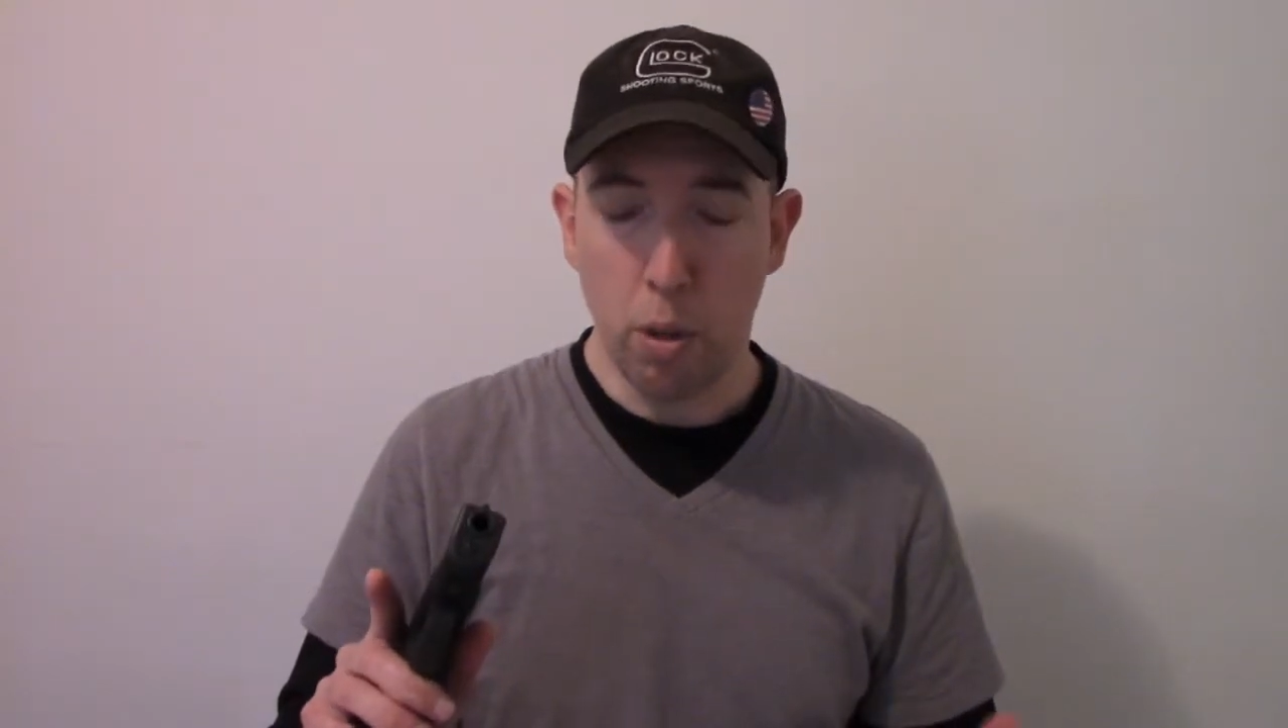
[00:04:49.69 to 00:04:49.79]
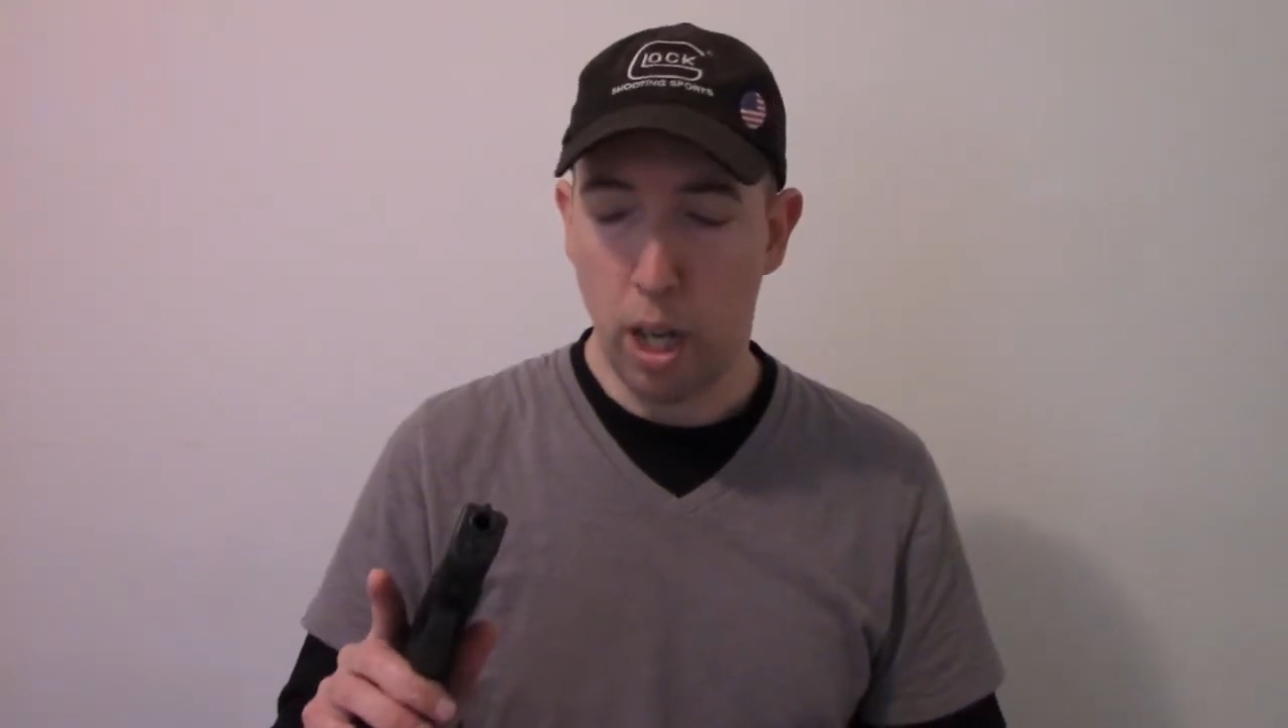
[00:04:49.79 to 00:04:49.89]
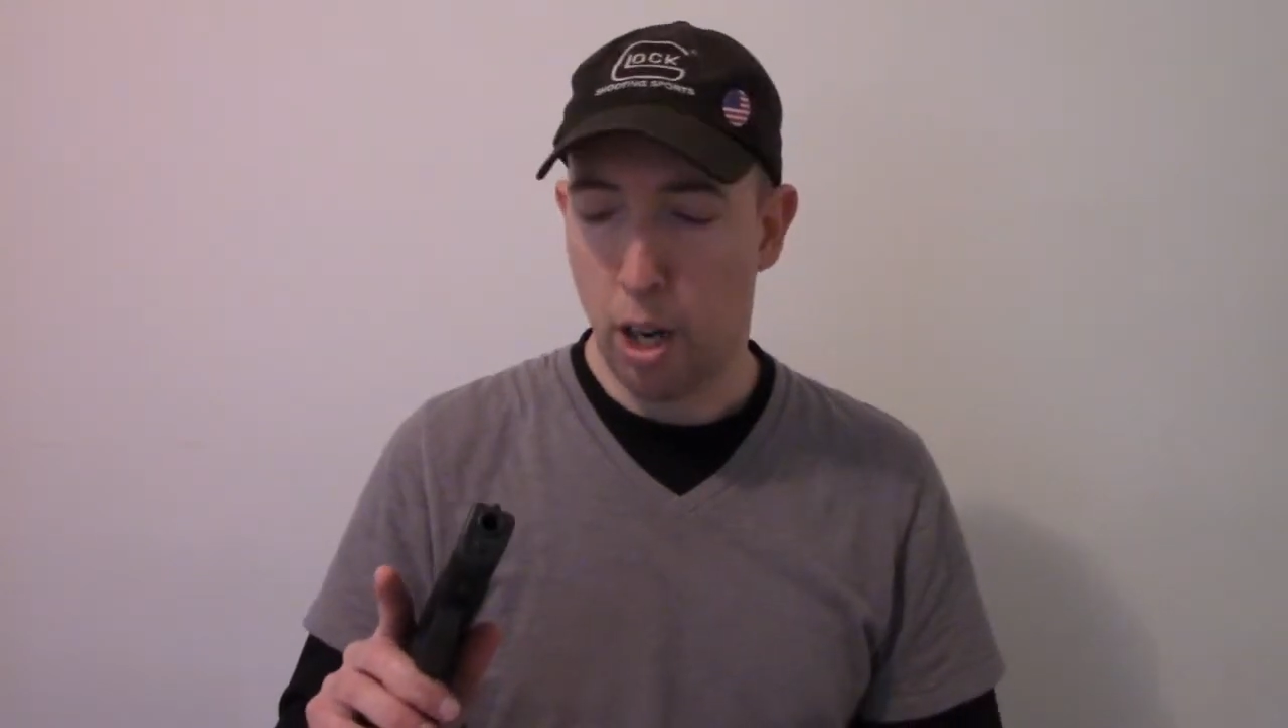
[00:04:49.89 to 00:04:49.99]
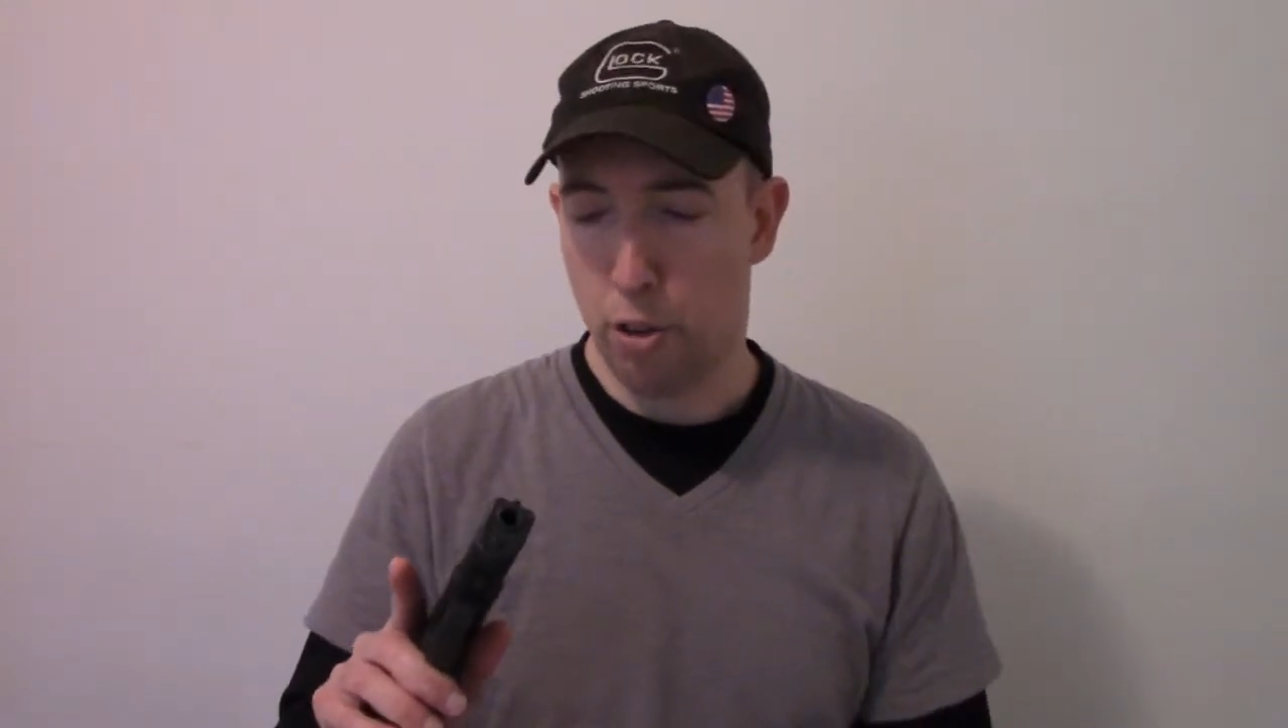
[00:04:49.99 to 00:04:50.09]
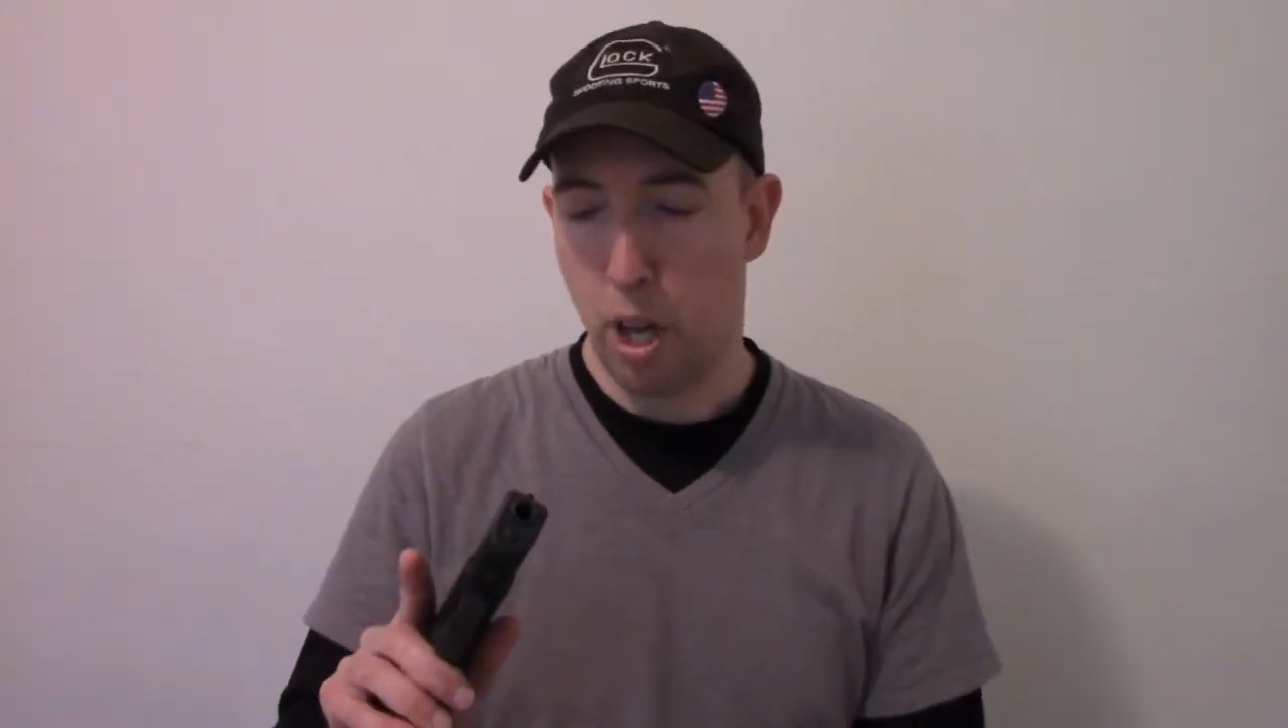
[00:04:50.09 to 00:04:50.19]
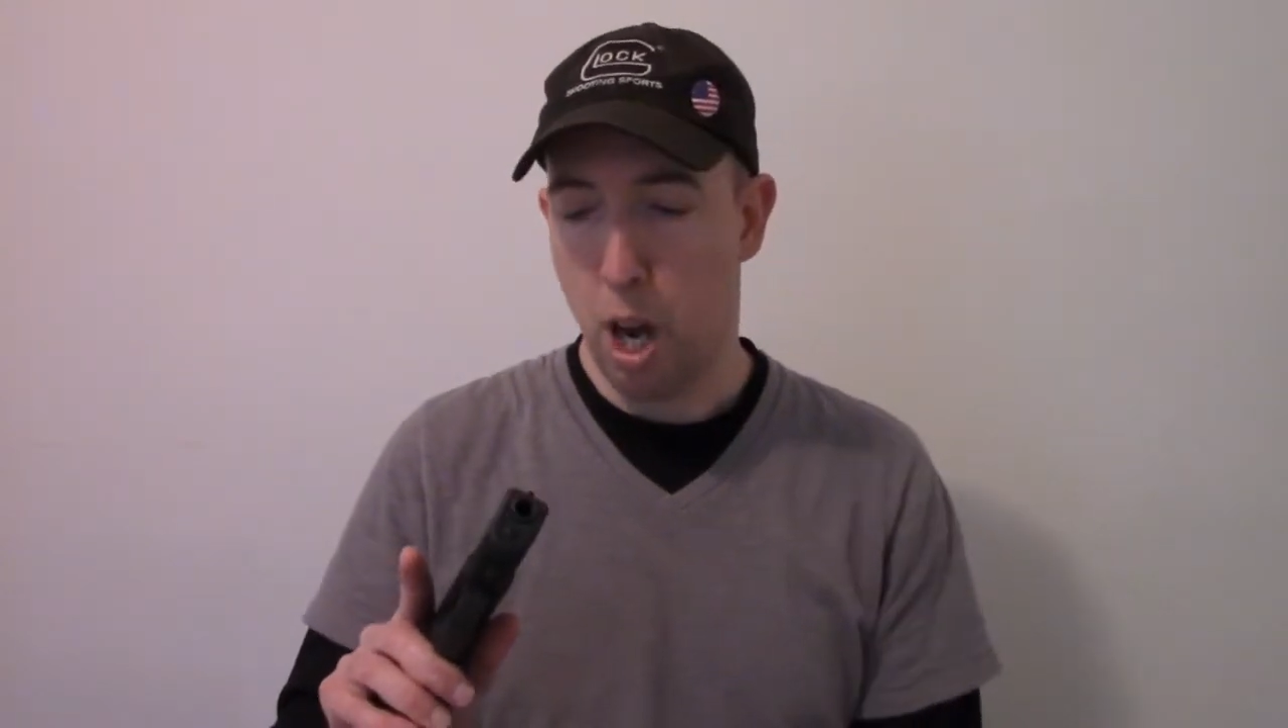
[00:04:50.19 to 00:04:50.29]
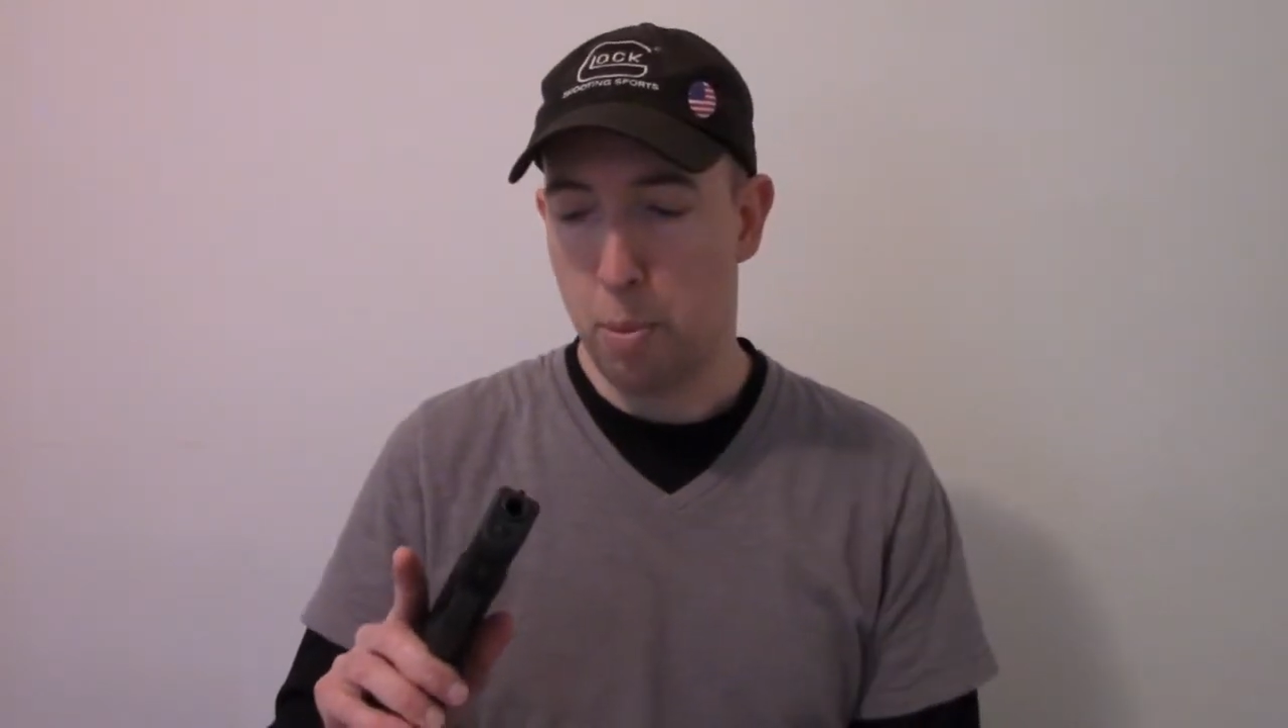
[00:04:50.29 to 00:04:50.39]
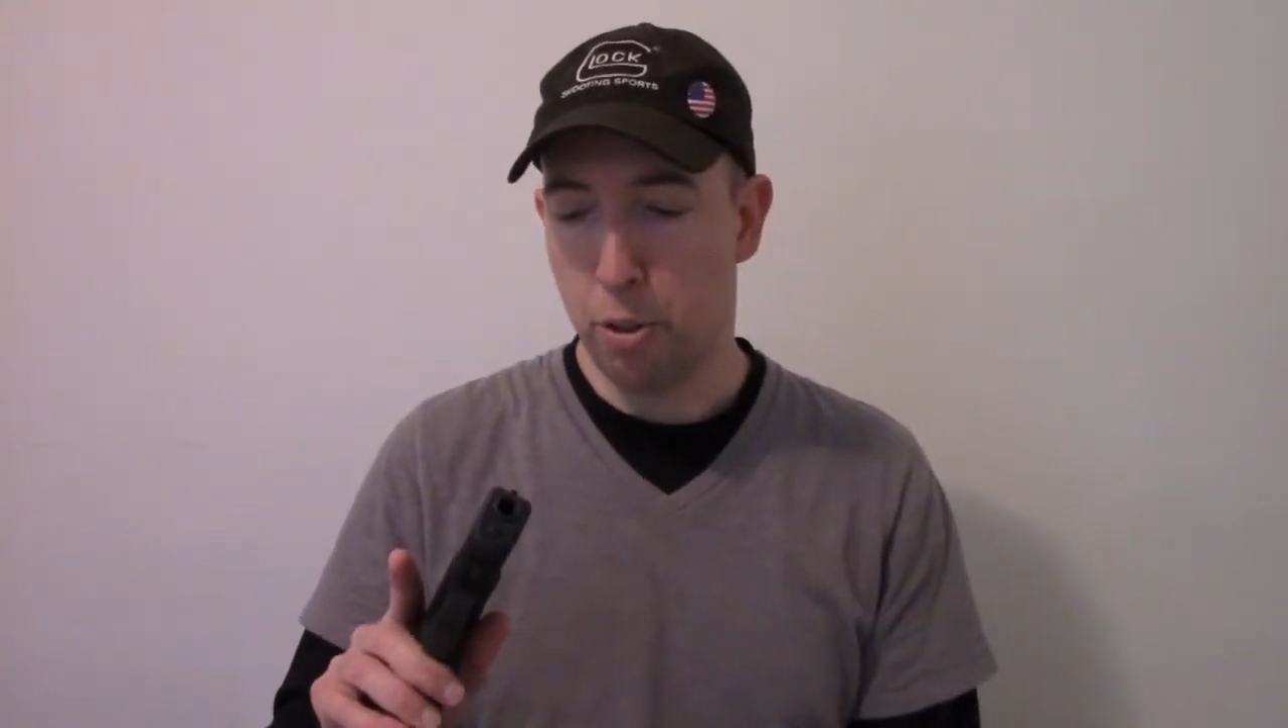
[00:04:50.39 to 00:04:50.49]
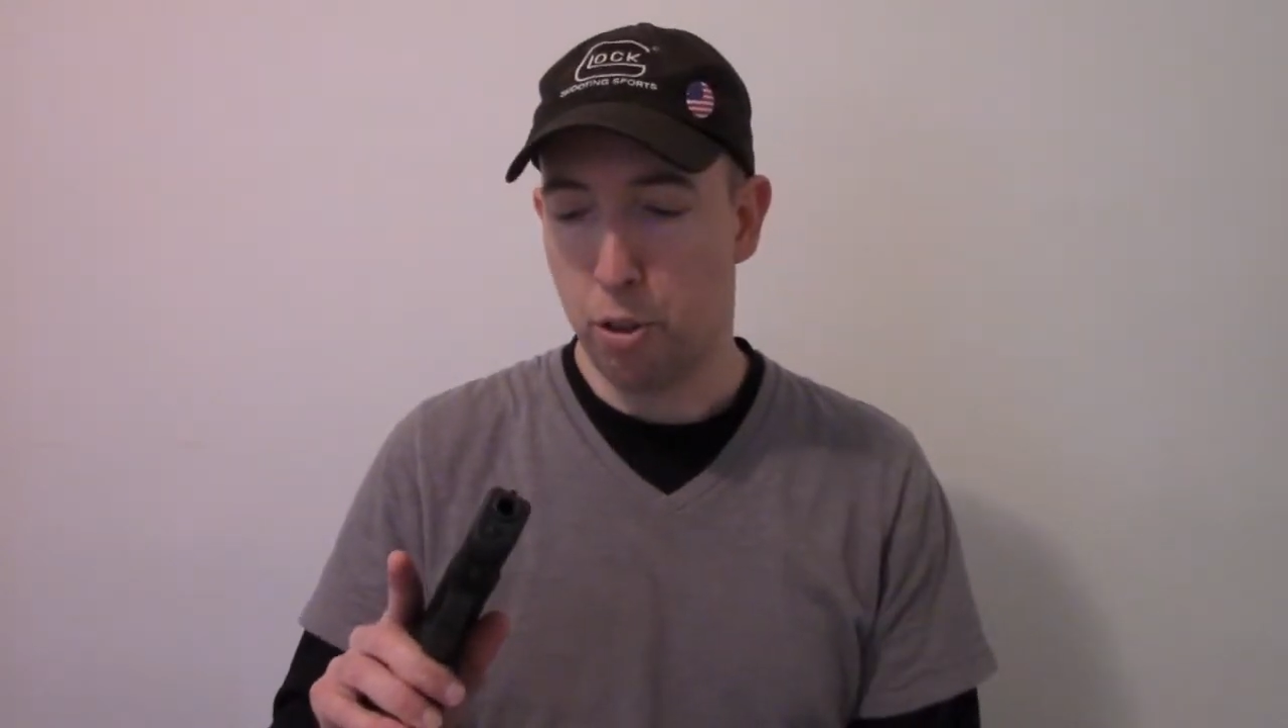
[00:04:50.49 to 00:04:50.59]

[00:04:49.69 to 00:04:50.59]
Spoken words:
It actually happens.